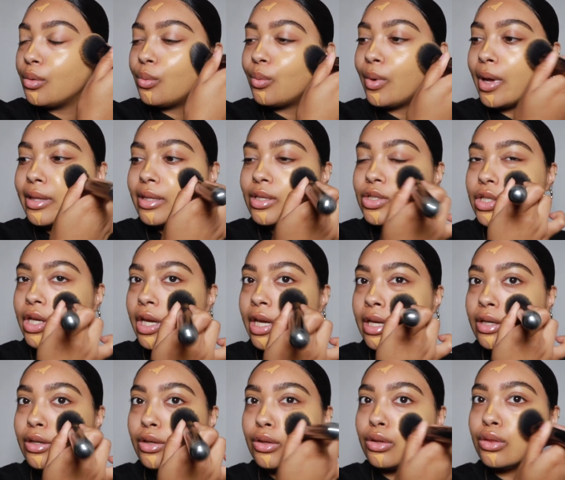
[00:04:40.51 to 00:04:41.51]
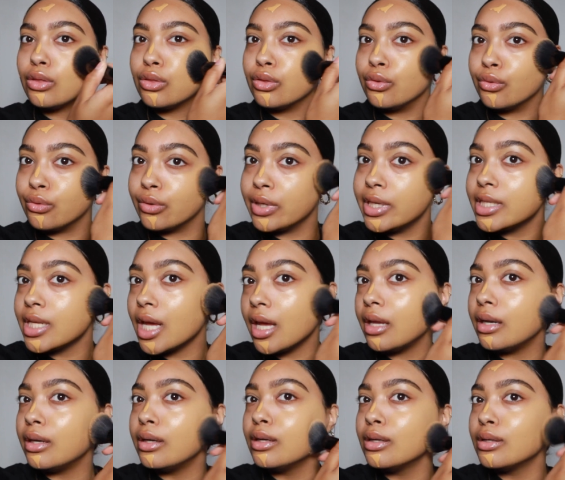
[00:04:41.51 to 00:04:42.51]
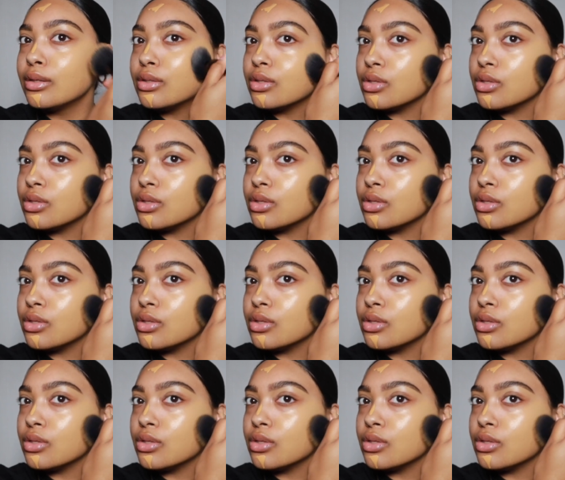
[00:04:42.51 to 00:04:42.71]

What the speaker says: wear the shade 310,